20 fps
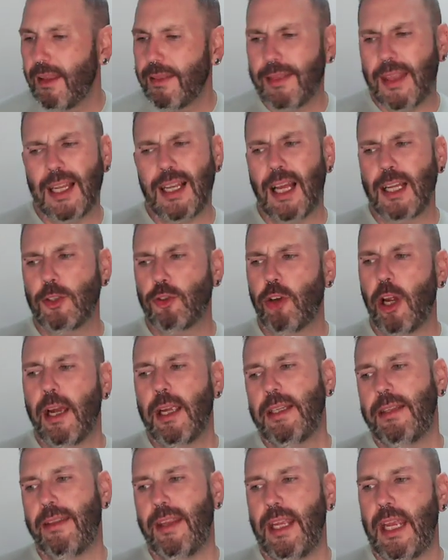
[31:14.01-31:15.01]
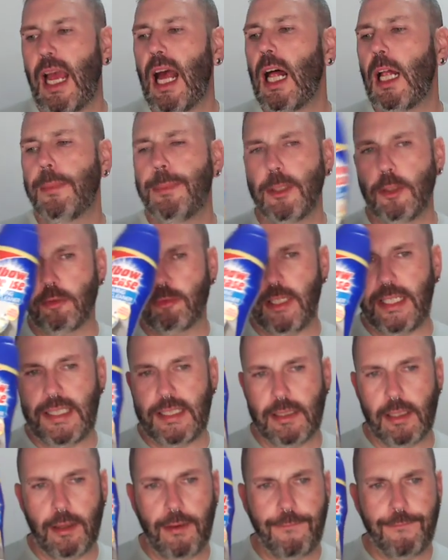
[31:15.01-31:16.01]
Then I tried the Elba
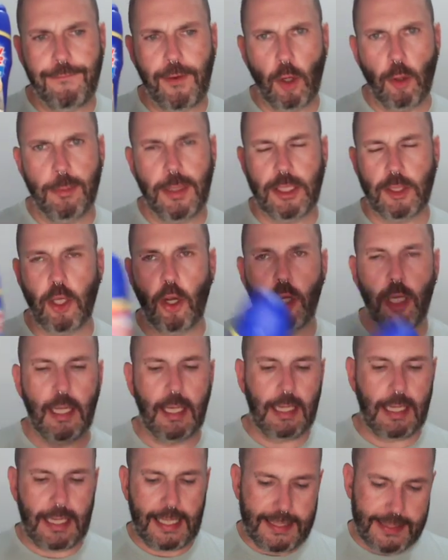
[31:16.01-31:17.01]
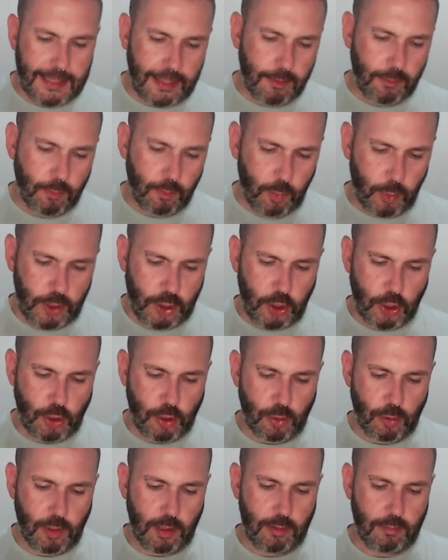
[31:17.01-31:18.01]
Grease foaming toilet cleaner,
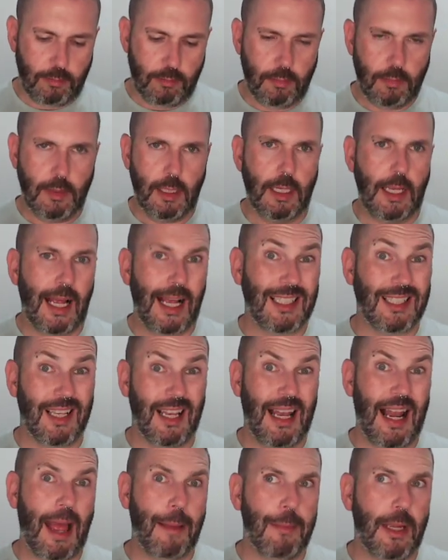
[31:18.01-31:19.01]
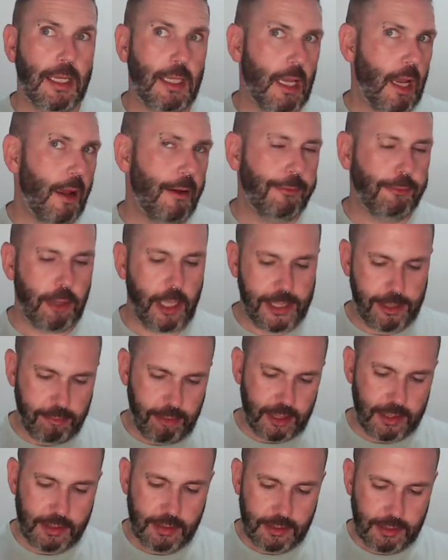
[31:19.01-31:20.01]
which has lemon
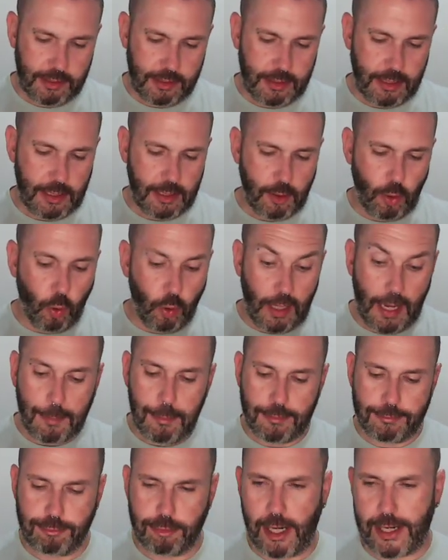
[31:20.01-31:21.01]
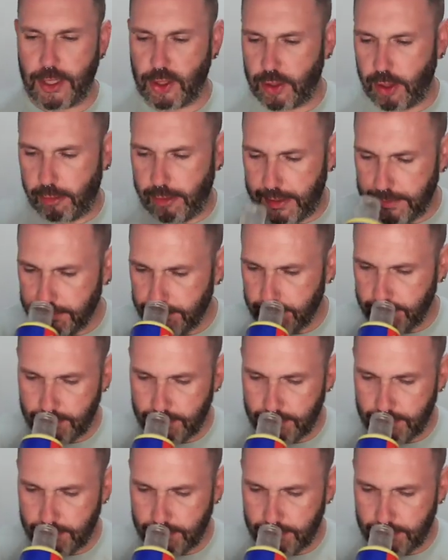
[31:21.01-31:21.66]
fragrance, or lemon fresh, sorry.